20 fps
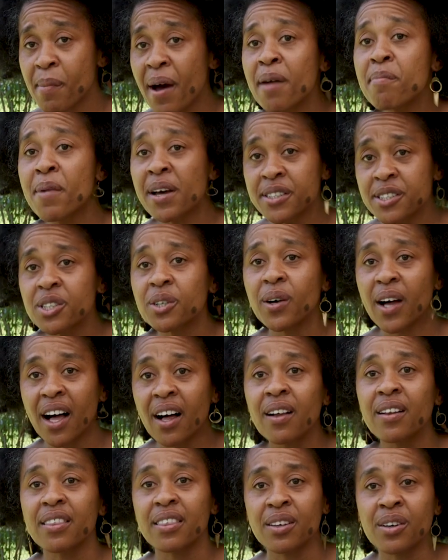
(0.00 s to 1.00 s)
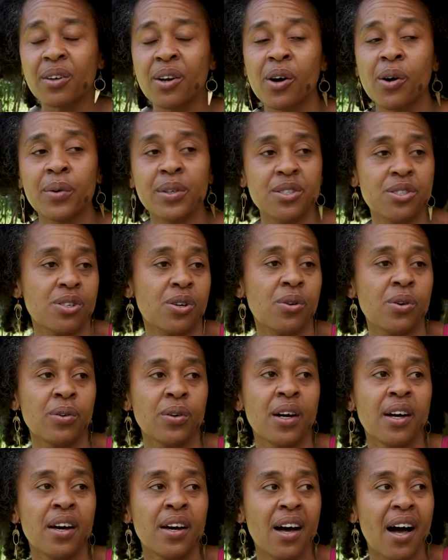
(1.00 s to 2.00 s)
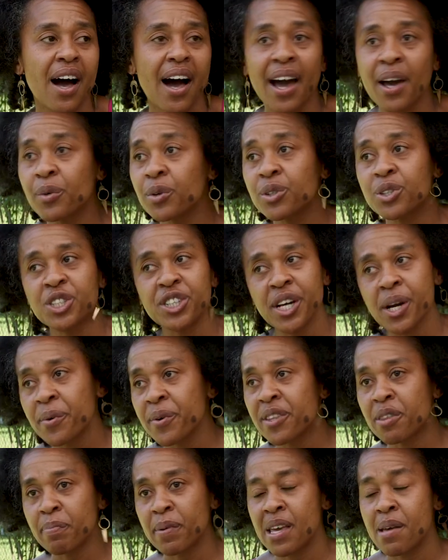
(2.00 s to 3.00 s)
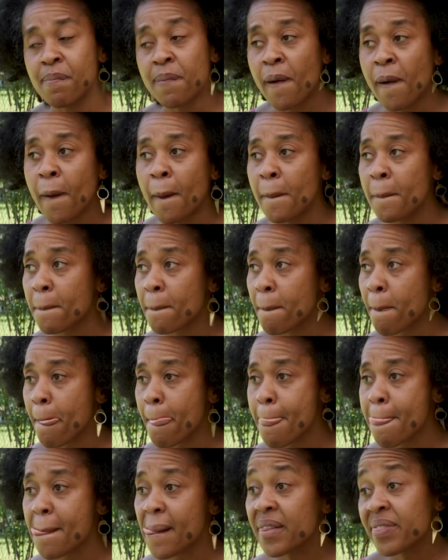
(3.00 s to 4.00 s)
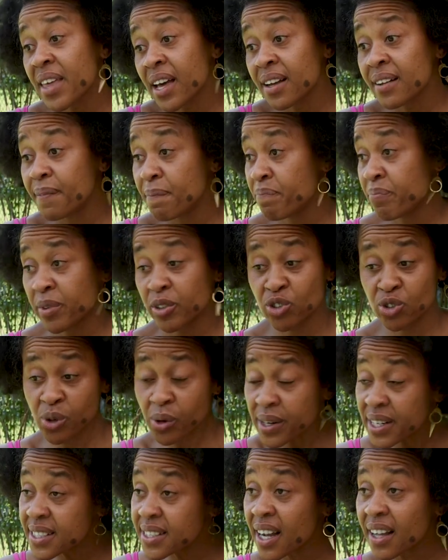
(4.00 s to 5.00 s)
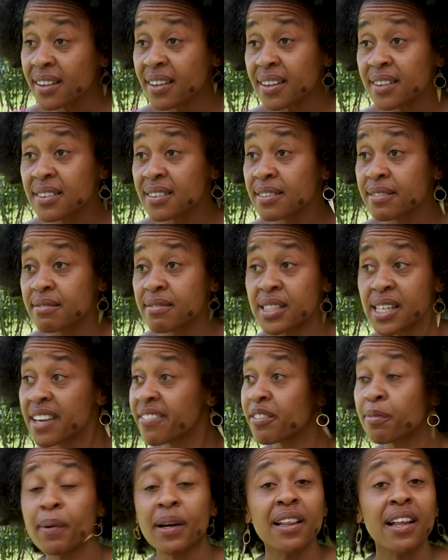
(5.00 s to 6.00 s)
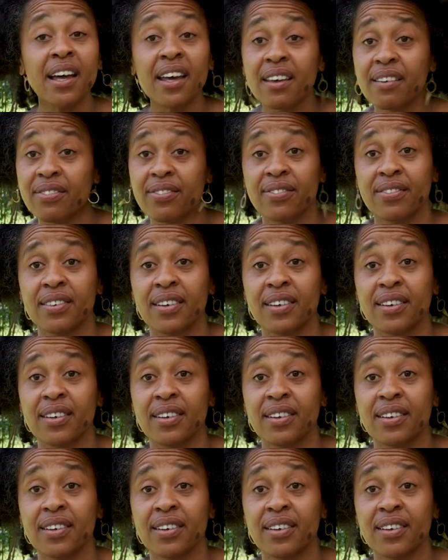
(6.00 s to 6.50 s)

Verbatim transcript: my mental health, you know? And so I will share with people that storytelling saved my life.